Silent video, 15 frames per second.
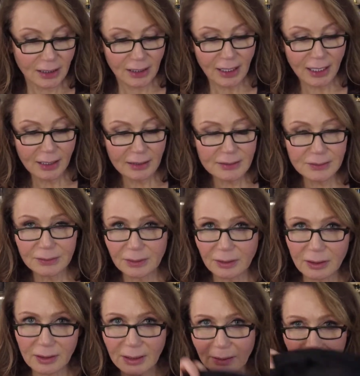how to do it
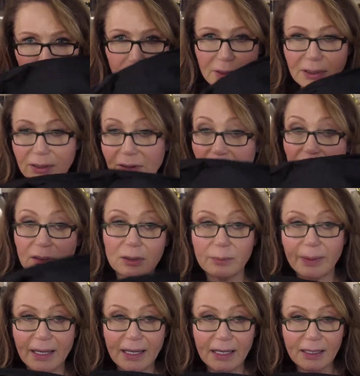all out of one cute little
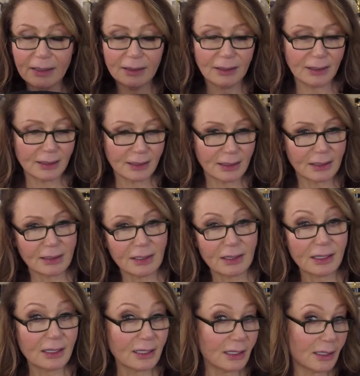bag. And
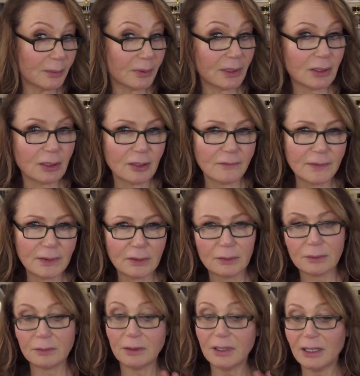then I'm gonna offer
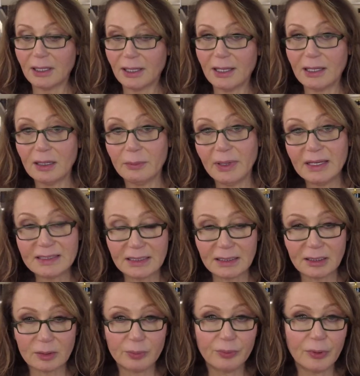you an amazing
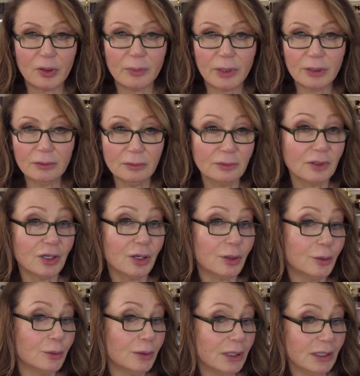little promo
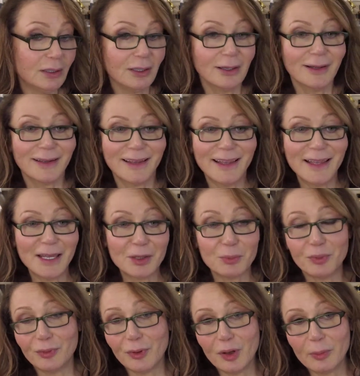code and
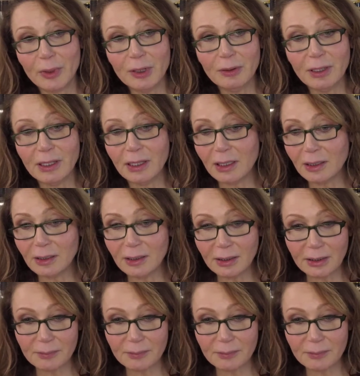promo, and then